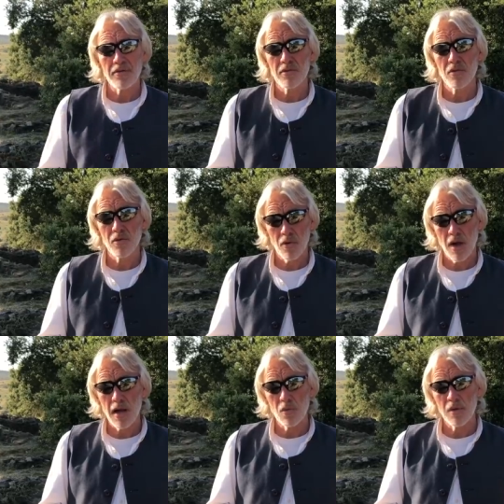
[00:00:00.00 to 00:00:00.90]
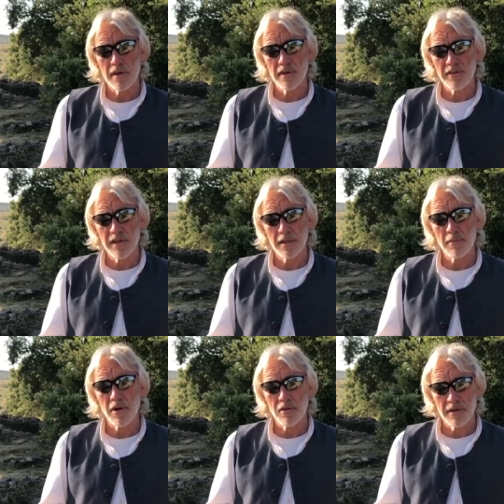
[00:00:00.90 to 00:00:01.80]
So yeah, yeah. I will think
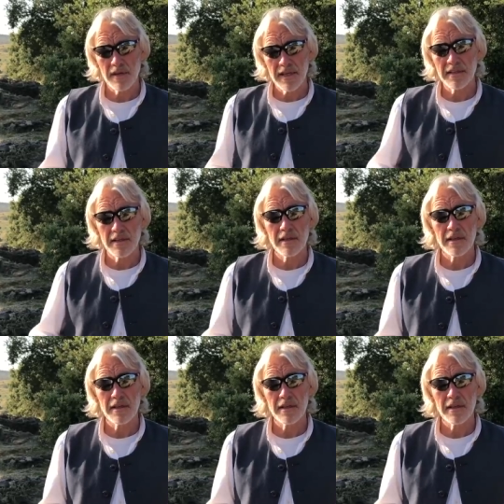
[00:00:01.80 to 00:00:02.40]
about later.